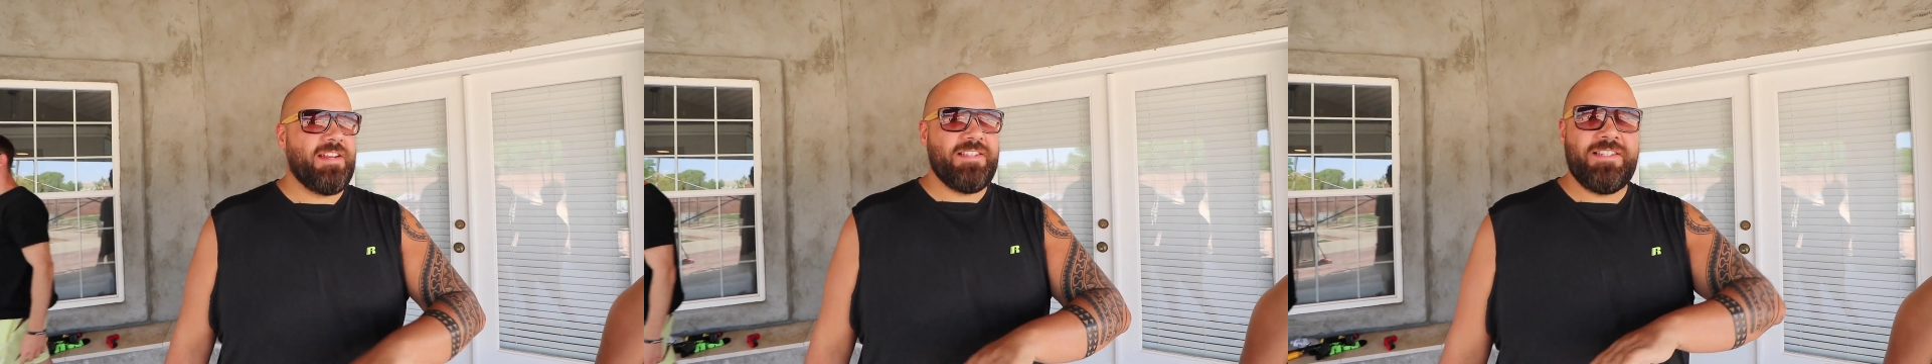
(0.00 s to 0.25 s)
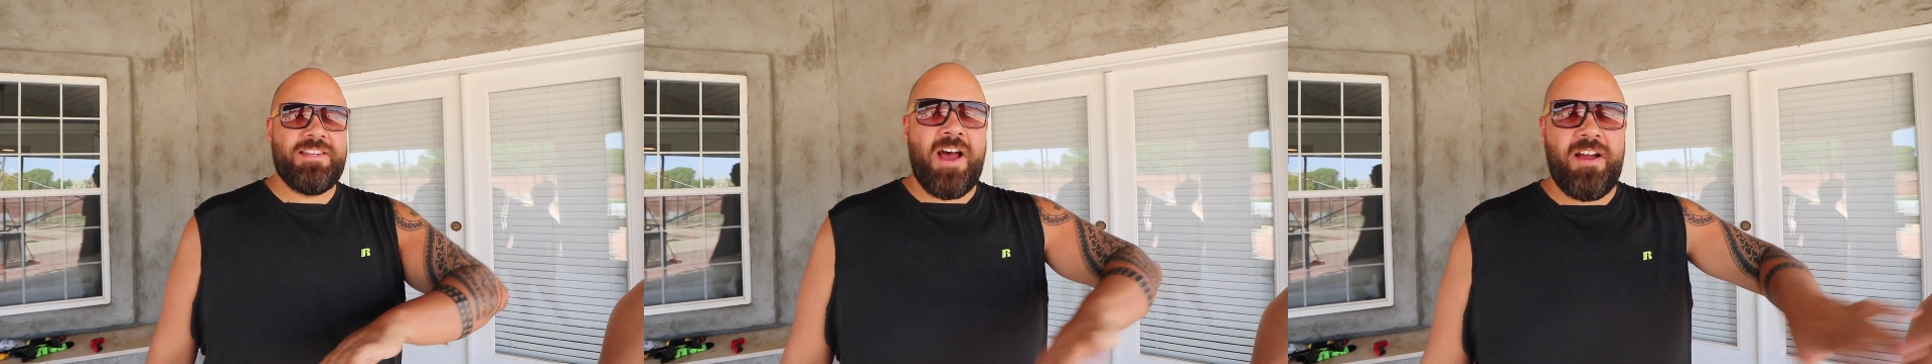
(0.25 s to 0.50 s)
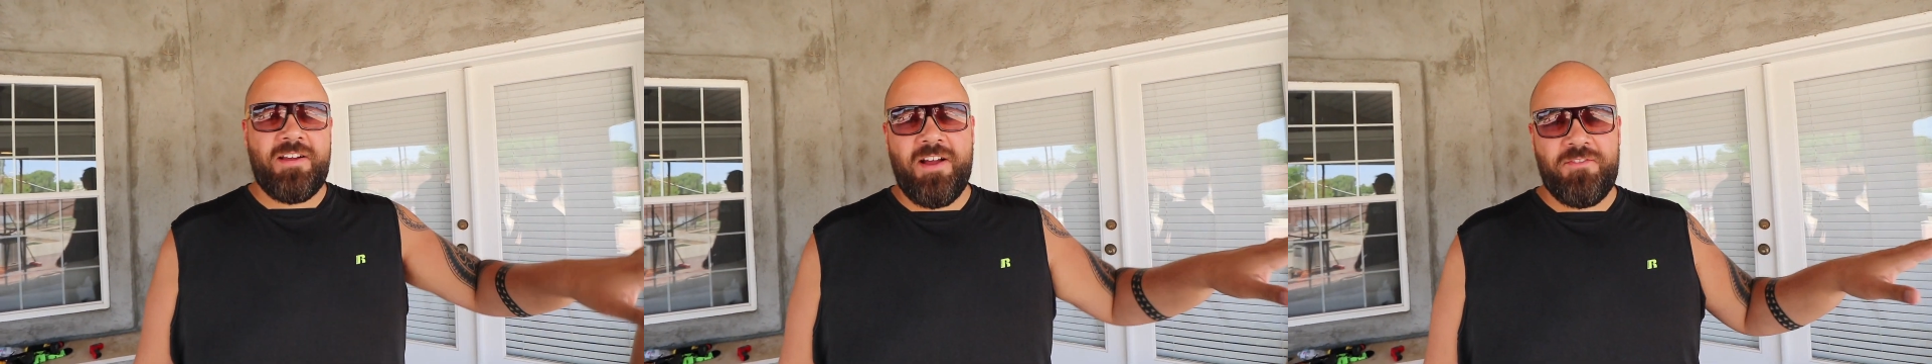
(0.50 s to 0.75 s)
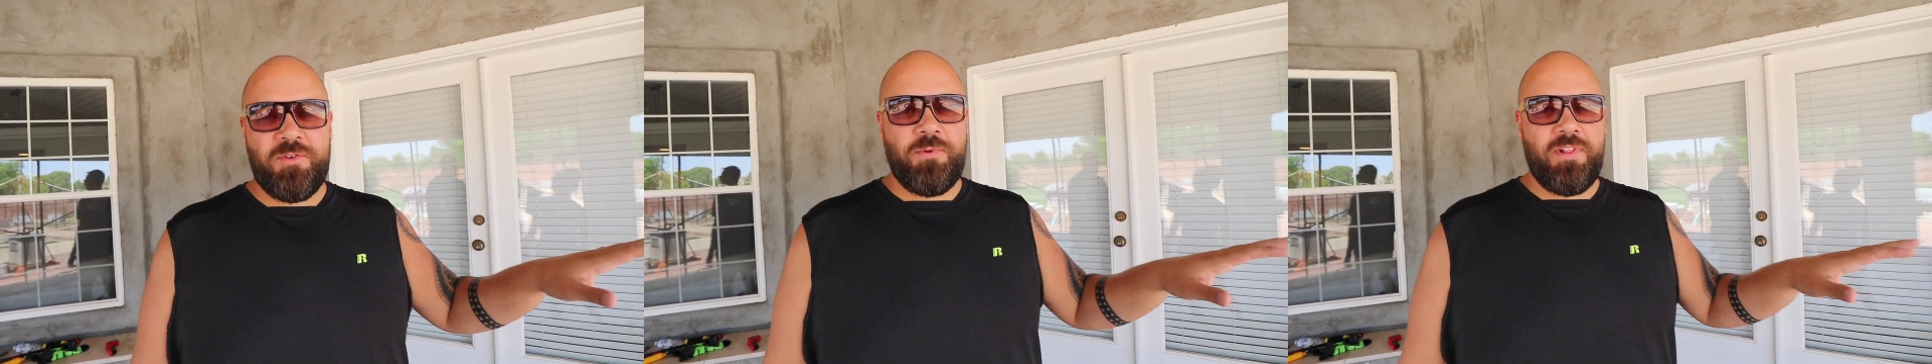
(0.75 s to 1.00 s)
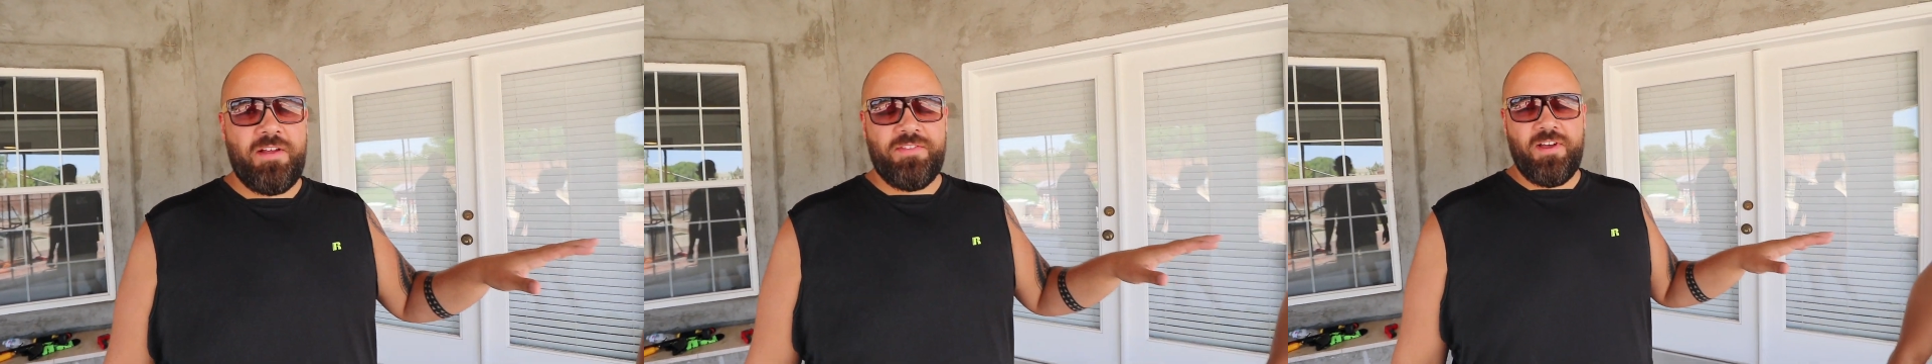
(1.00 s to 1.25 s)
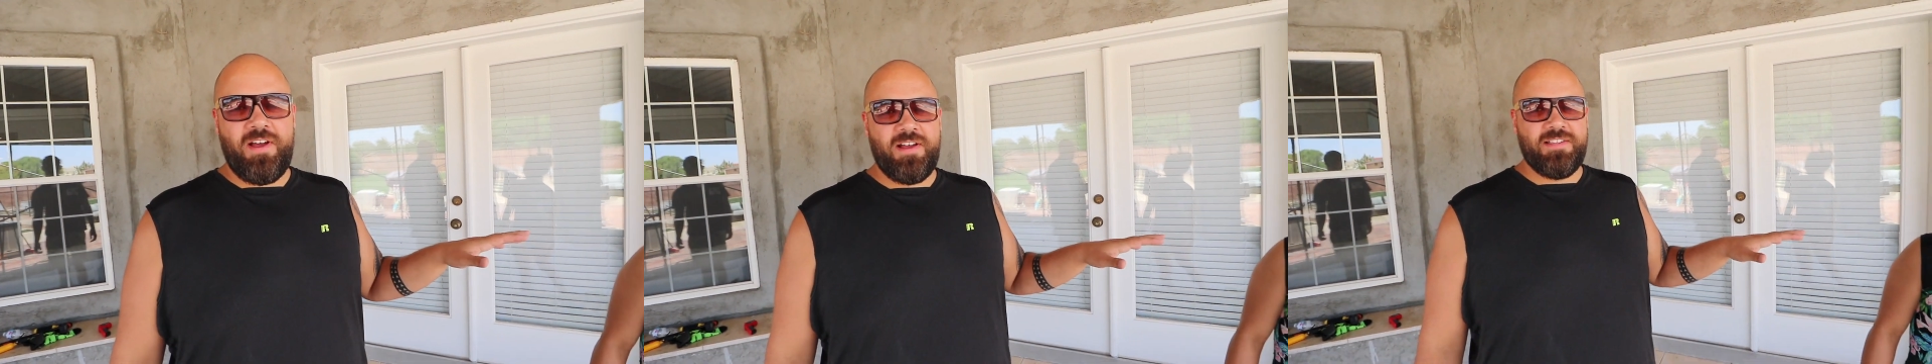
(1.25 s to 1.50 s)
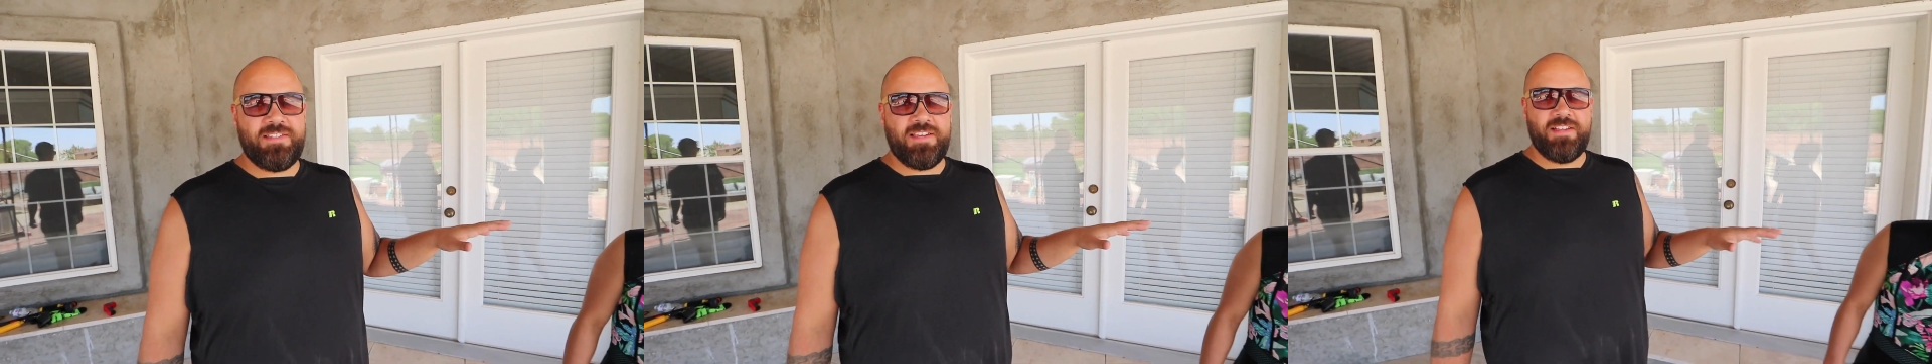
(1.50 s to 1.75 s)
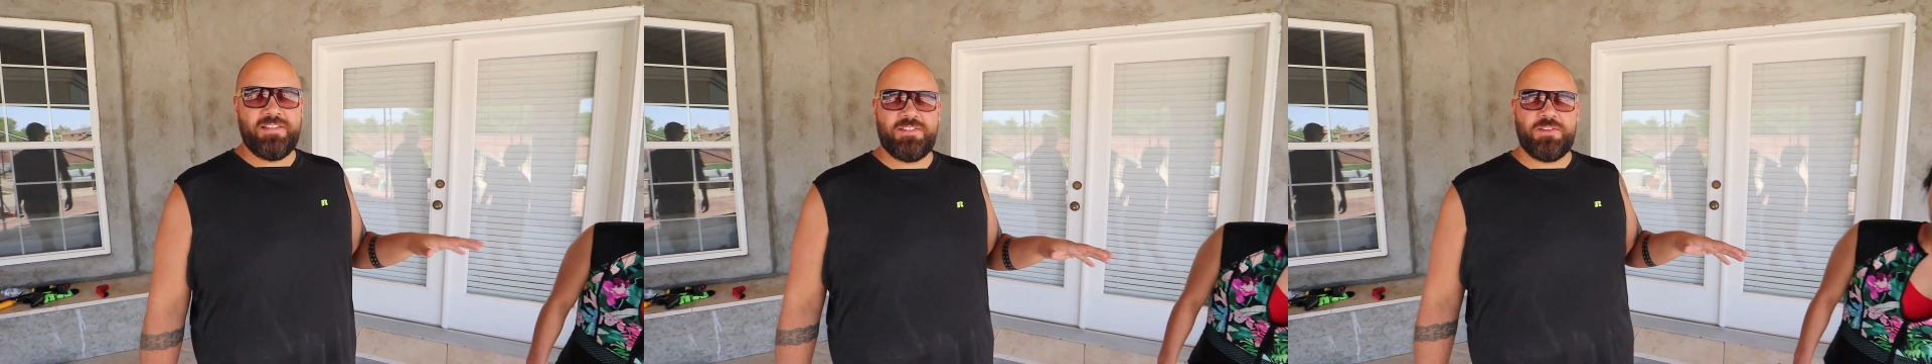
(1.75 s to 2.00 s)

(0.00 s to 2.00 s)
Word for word: is not comfortable out in the hot sun,